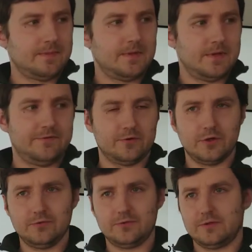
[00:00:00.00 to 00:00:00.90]
If you
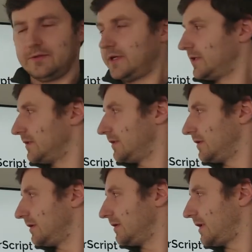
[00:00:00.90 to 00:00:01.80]
don't,
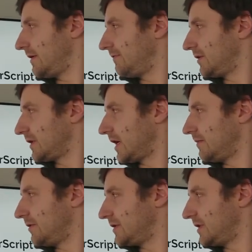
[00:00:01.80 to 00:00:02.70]
then every
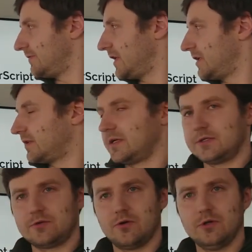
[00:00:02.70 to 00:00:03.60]
time receive data
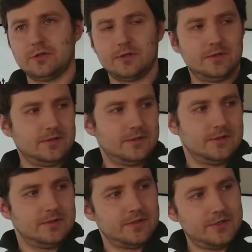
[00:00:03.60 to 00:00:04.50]
is called,
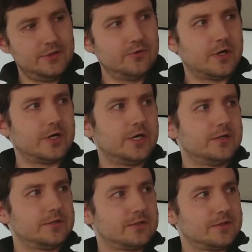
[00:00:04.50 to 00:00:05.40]
a new array
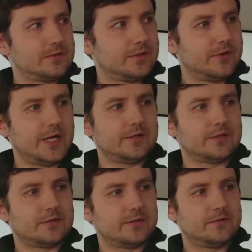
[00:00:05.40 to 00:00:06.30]
is
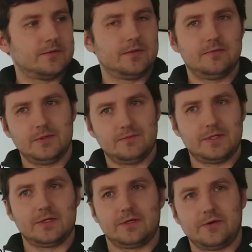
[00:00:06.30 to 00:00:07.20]
created. Well,
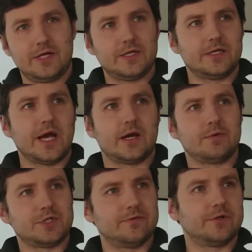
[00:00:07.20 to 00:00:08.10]
basically creating
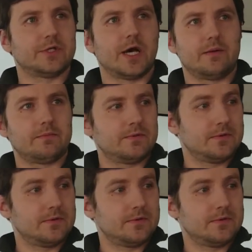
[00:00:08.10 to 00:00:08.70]
garbage every time.